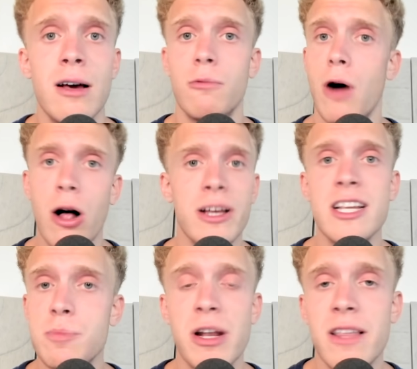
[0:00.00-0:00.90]
while
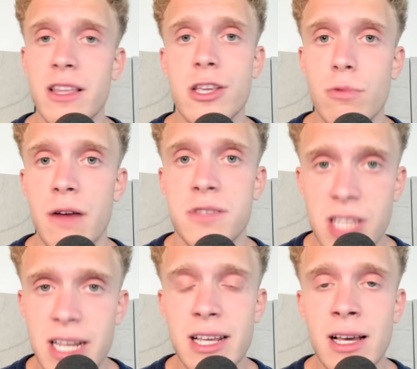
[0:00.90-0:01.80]
he's been in the
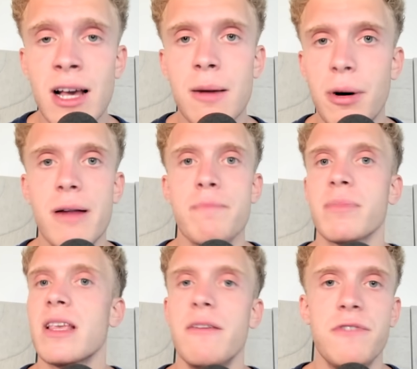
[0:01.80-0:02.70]
UFC. But
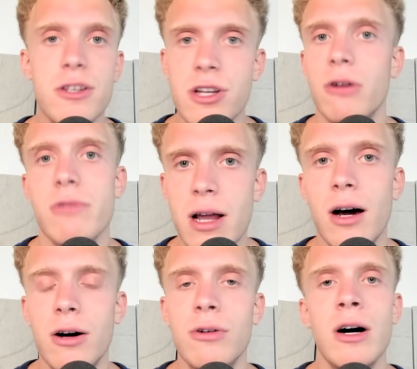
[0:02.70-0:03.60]
if you don't
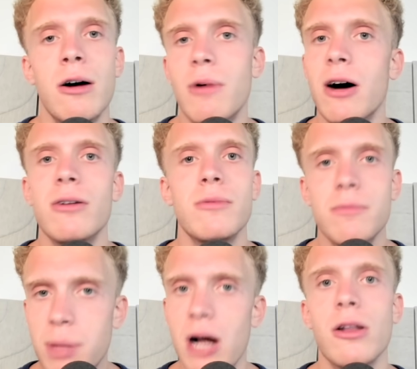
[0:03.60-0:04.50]
know, well,
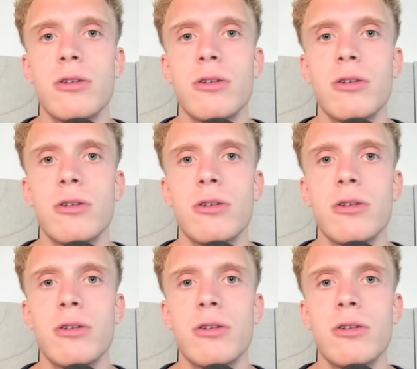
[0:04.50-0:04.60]
Paulo